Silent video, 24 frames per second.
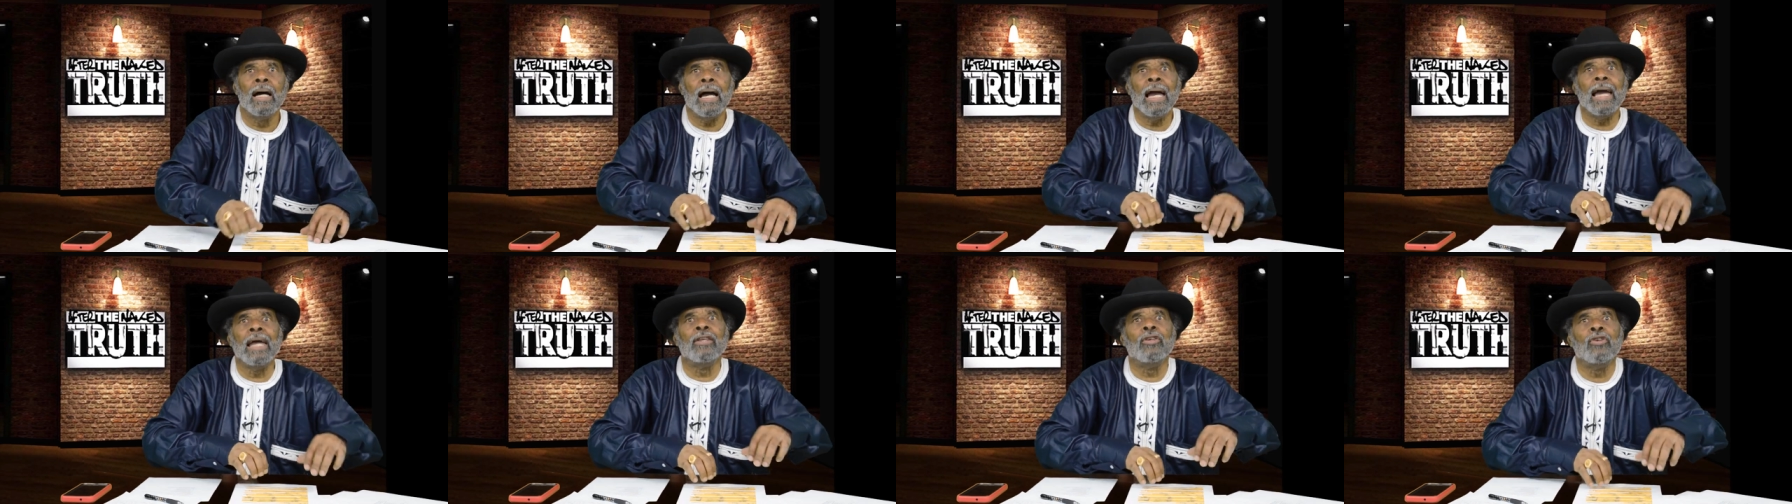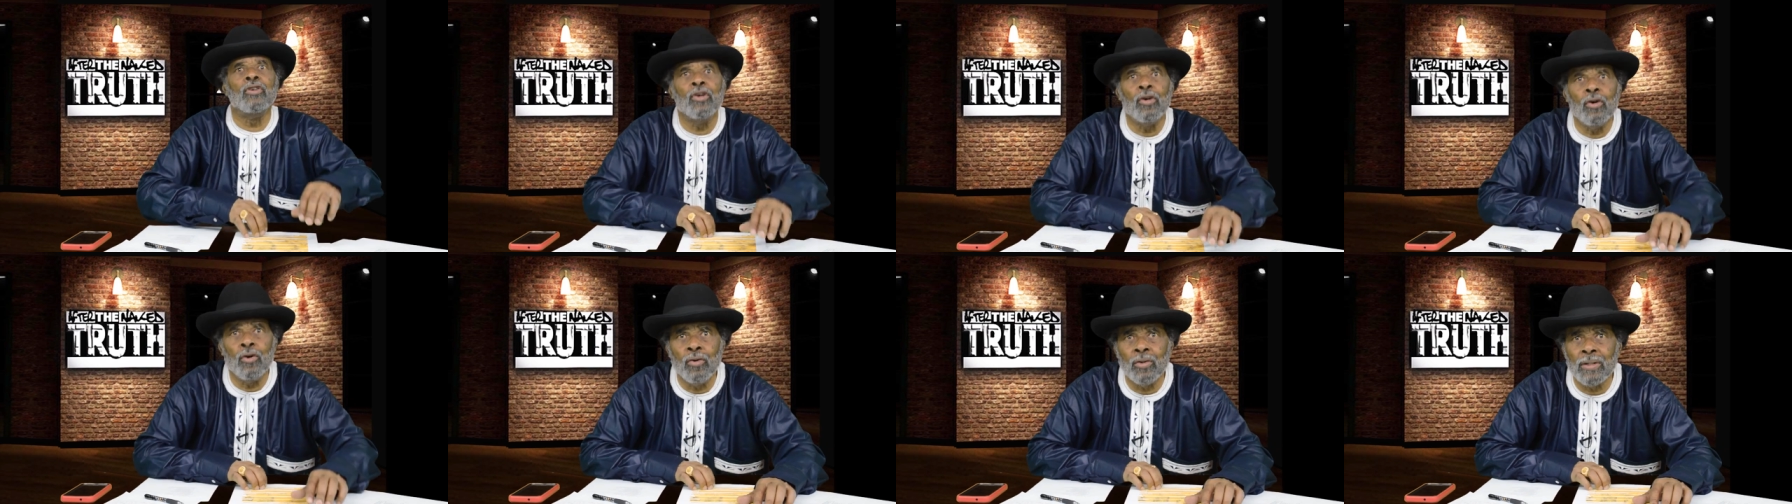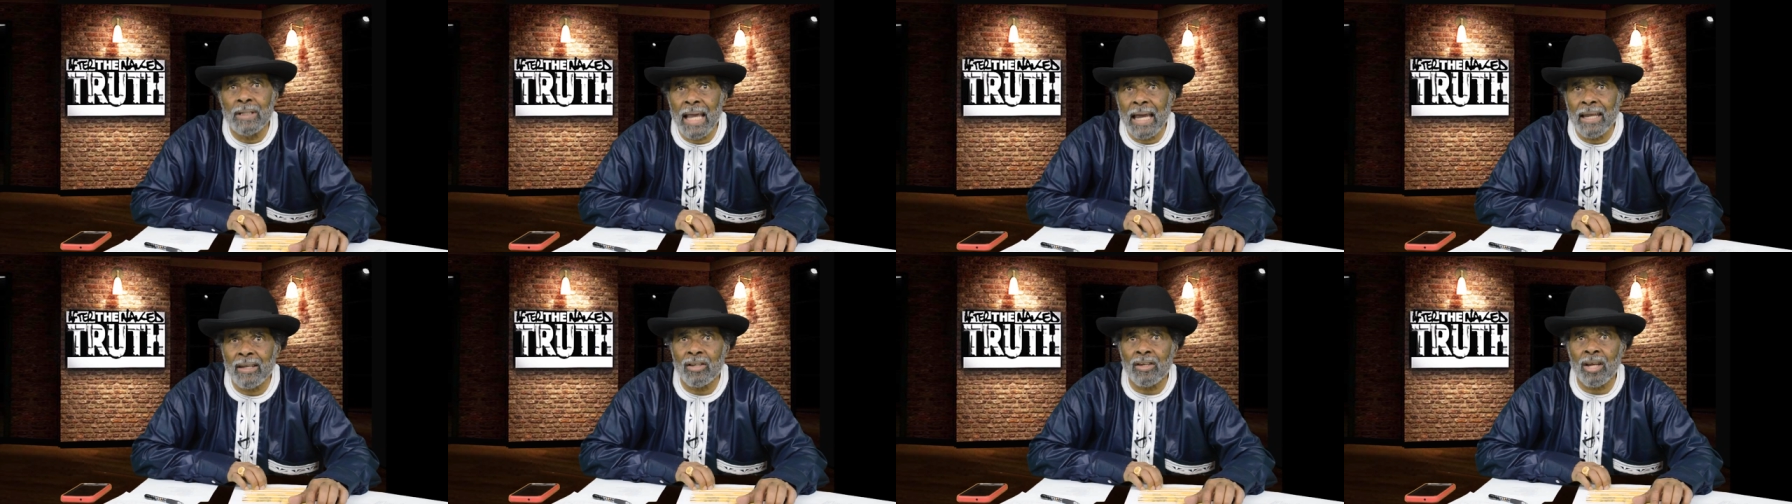and use
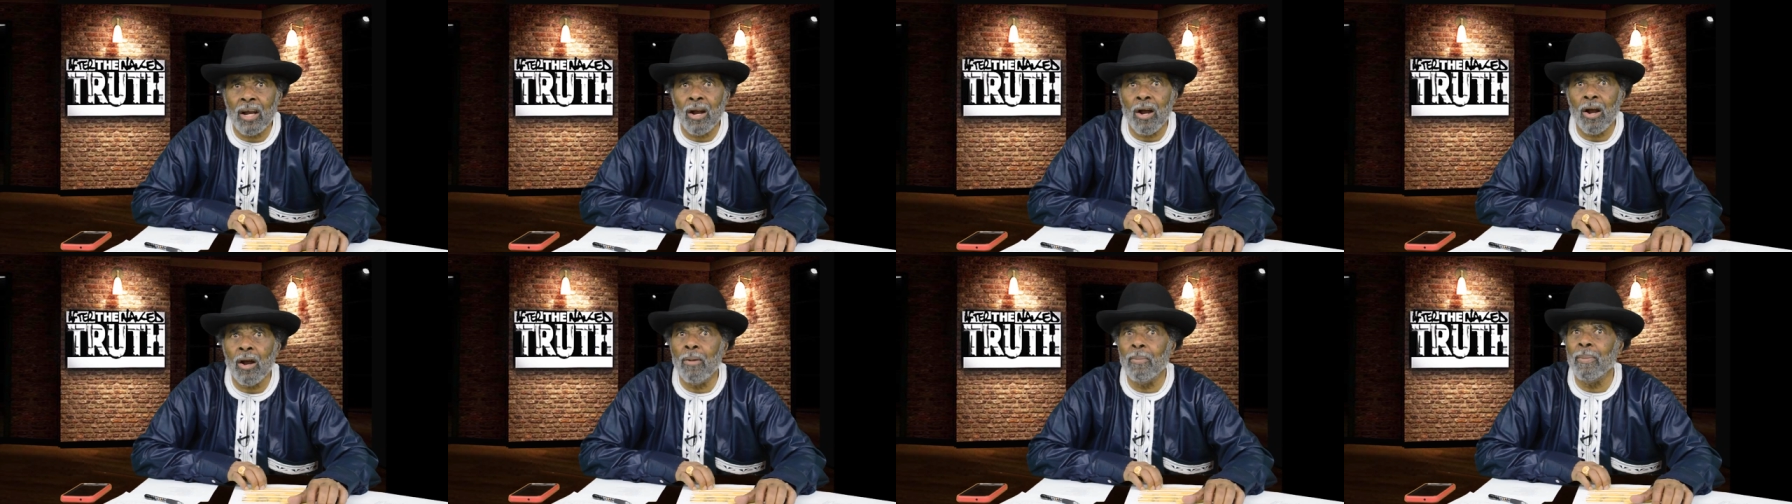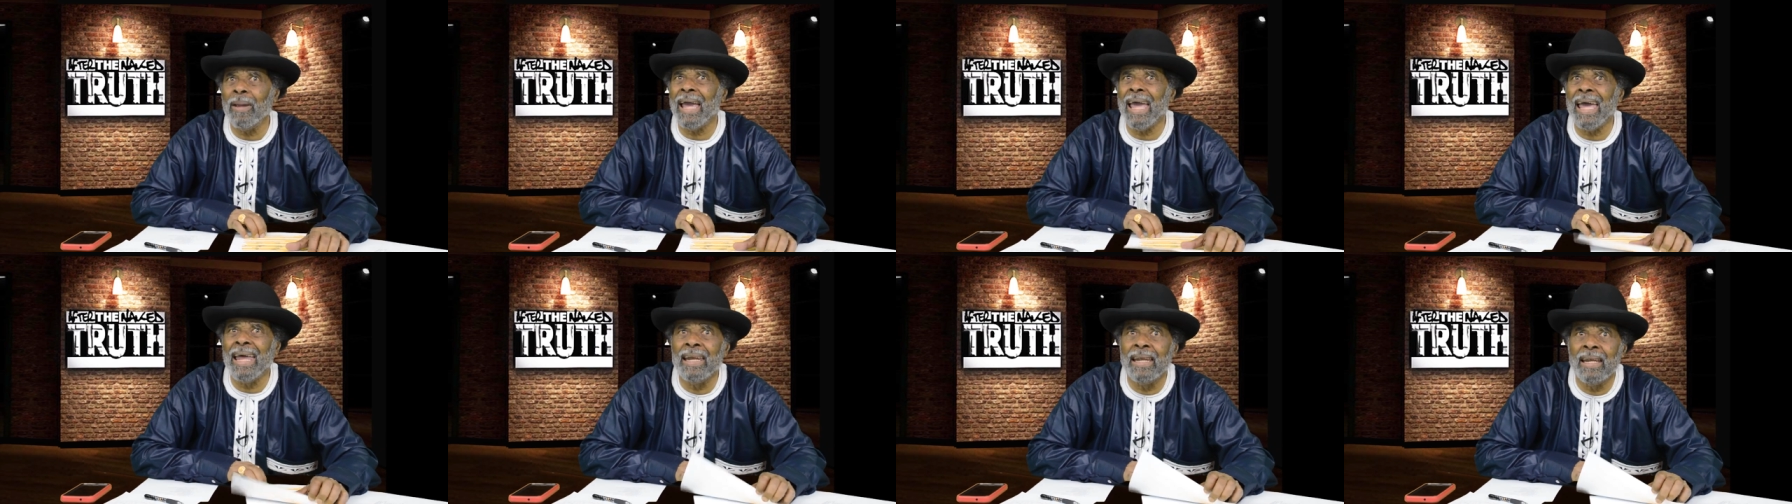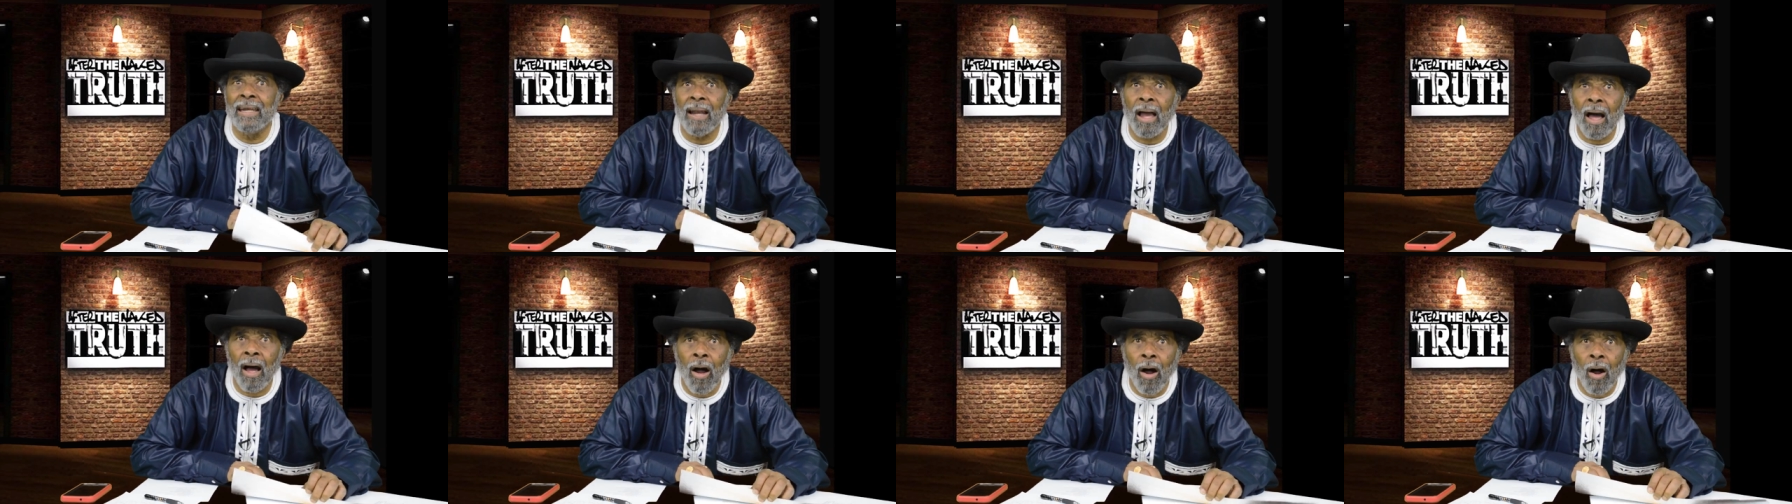that term, and
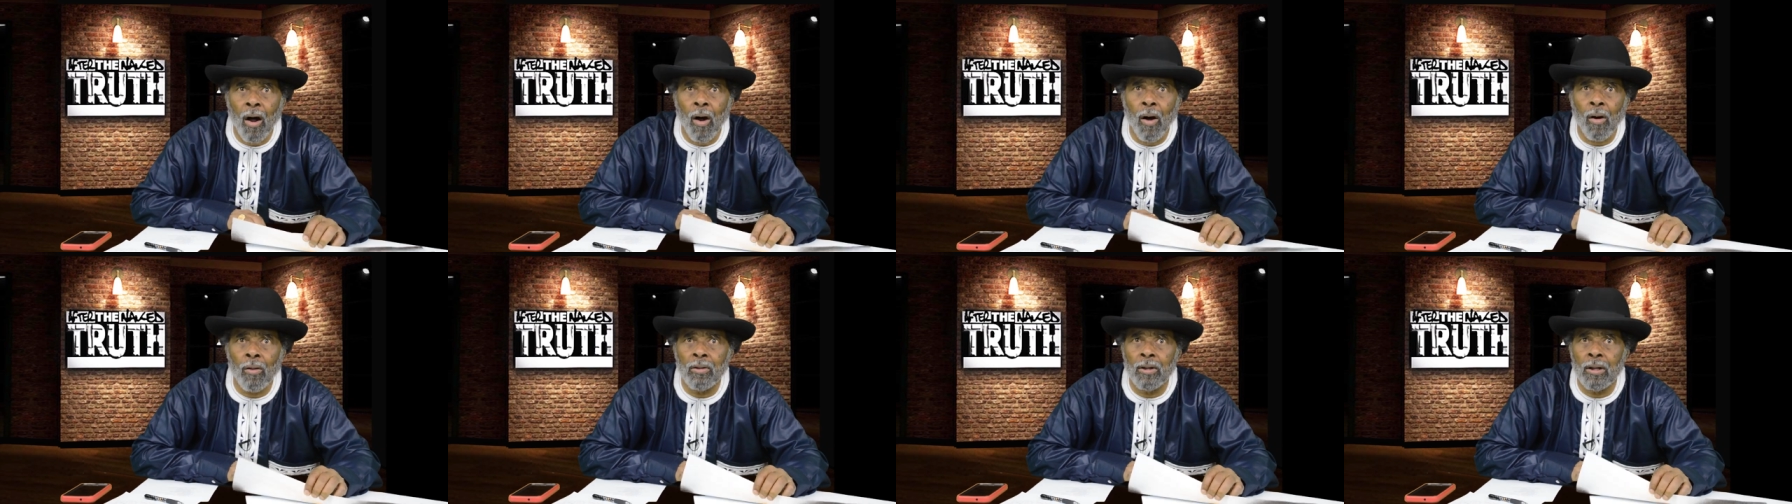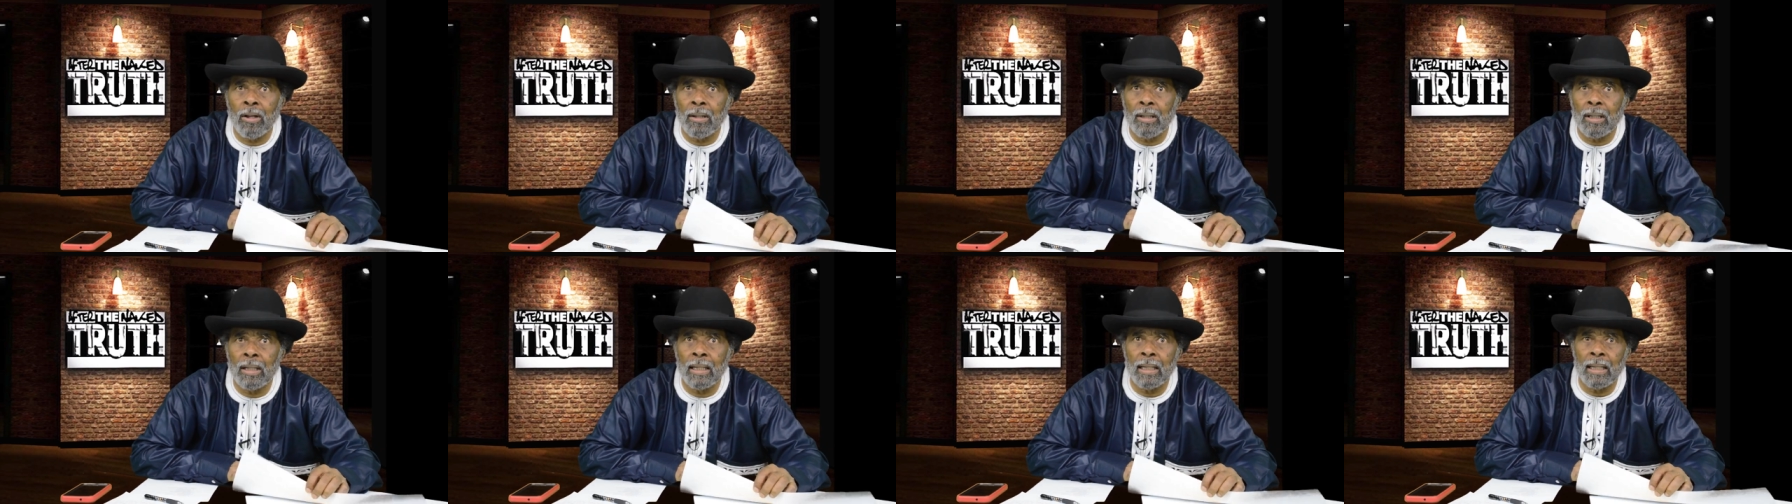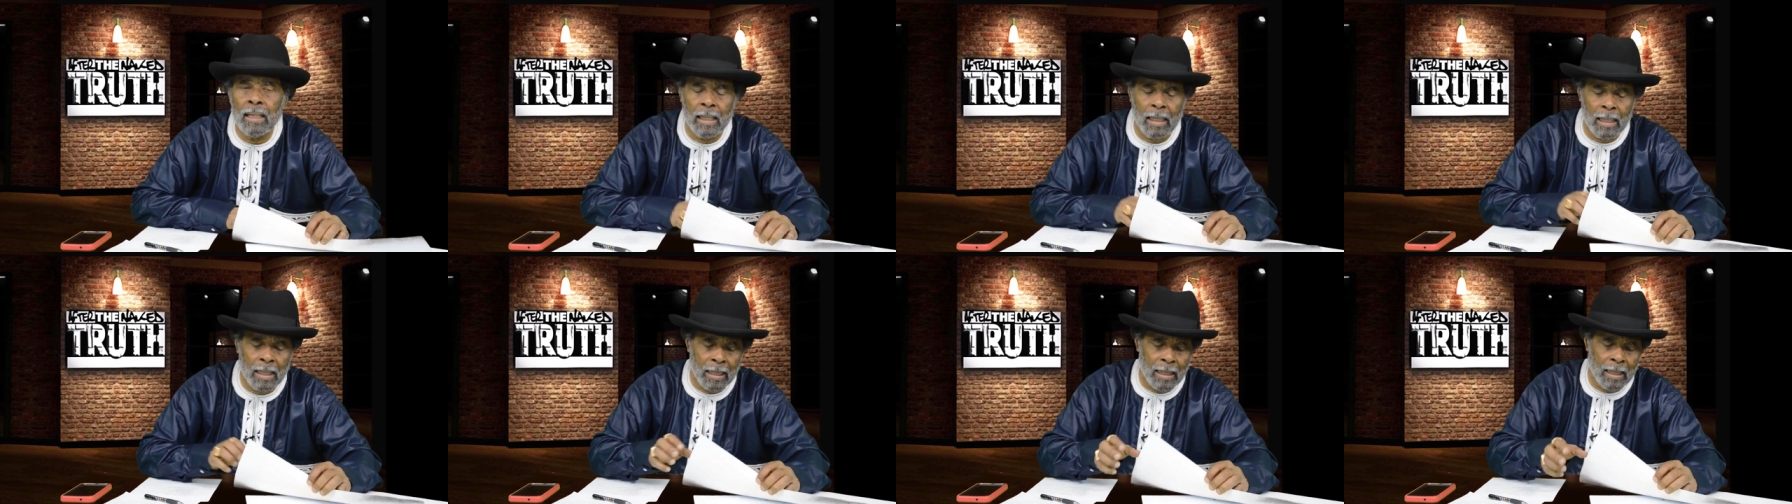in all the
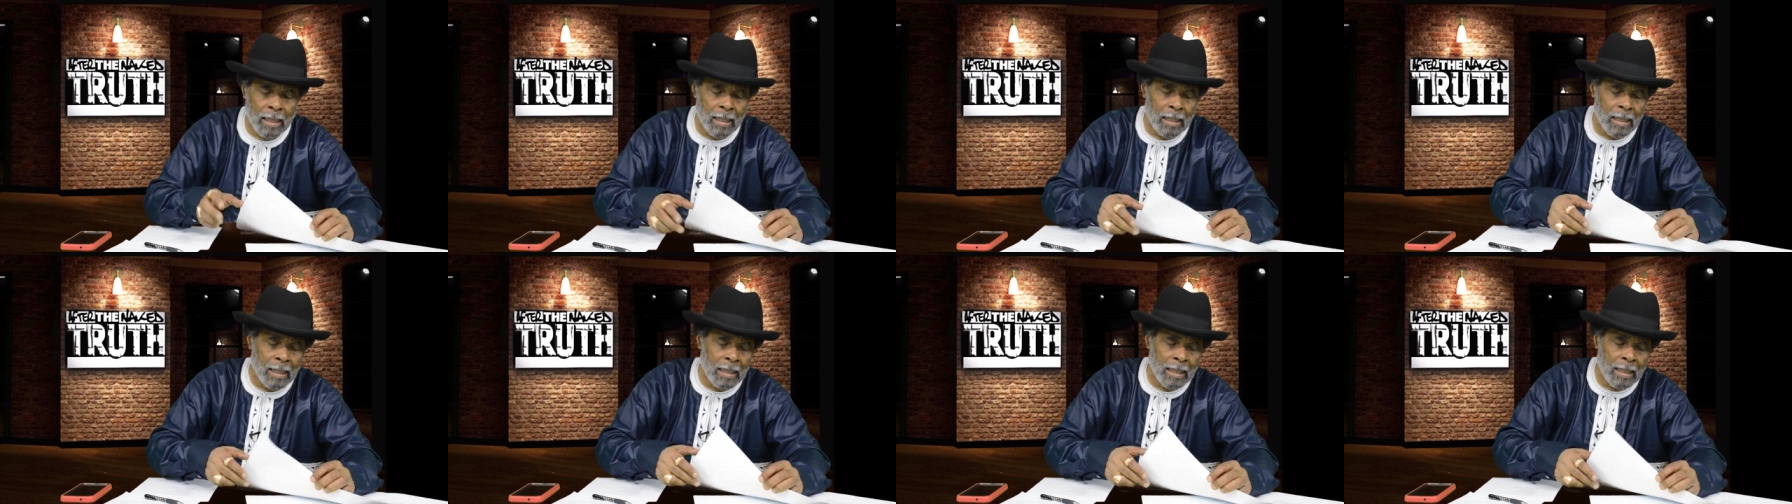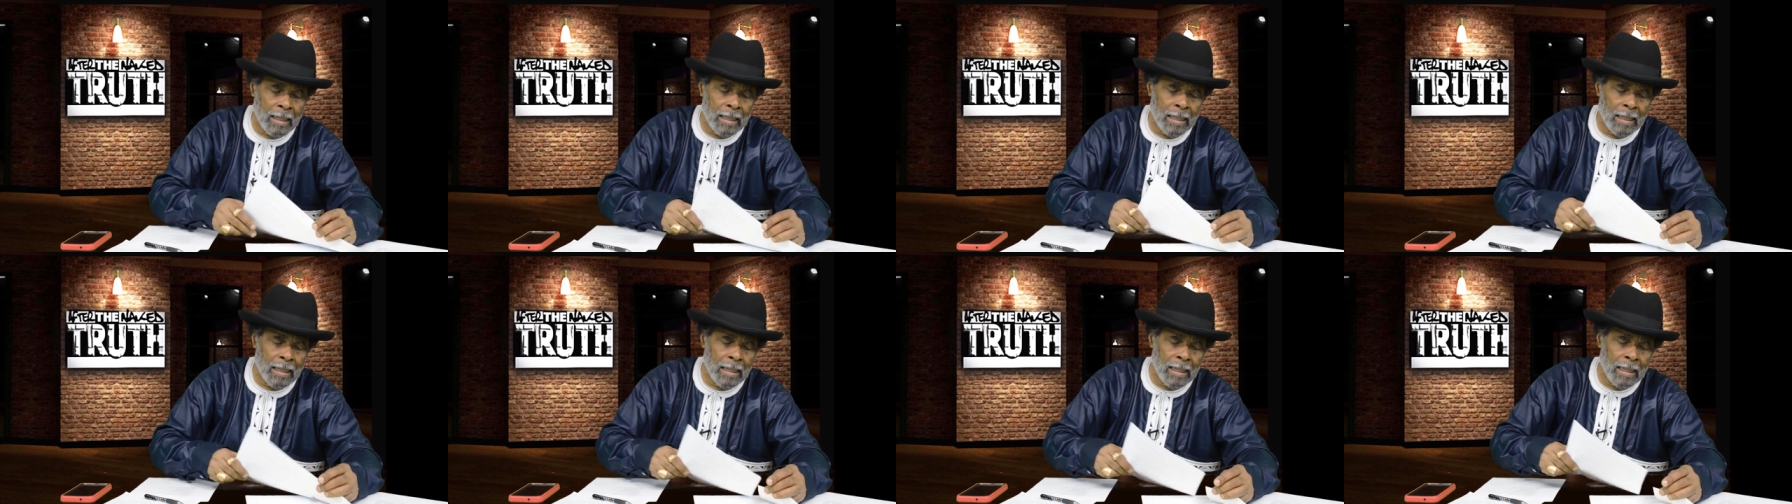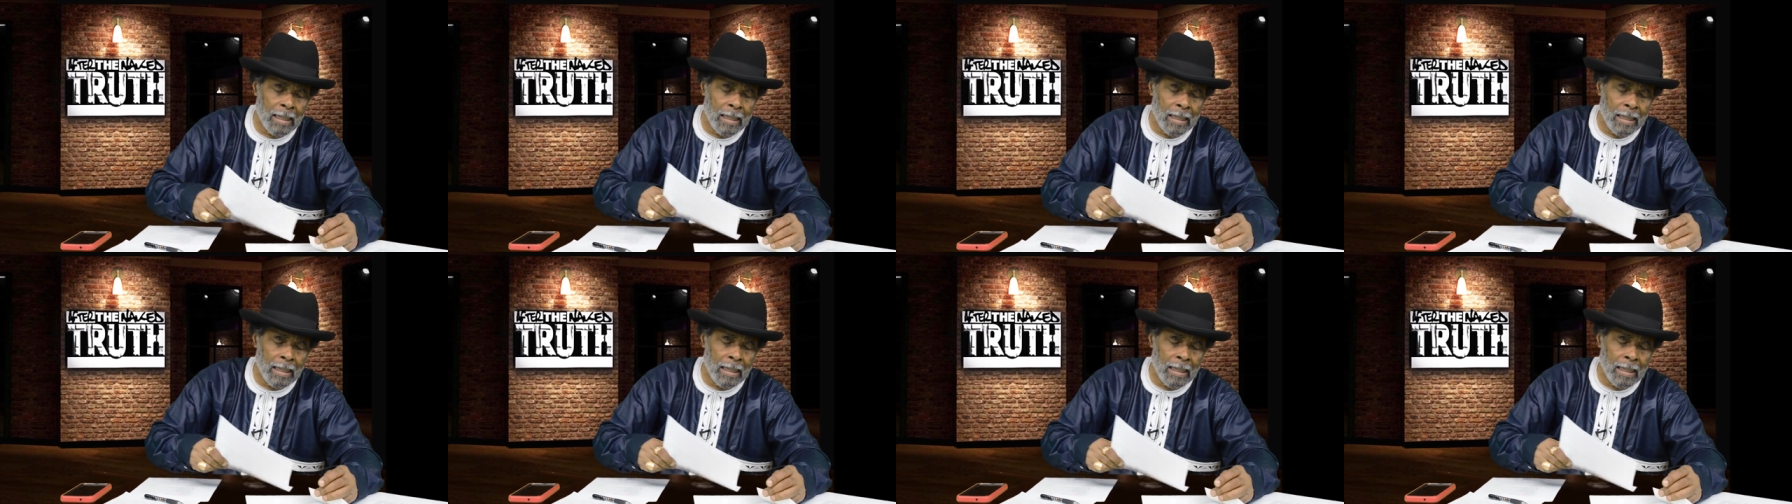uh,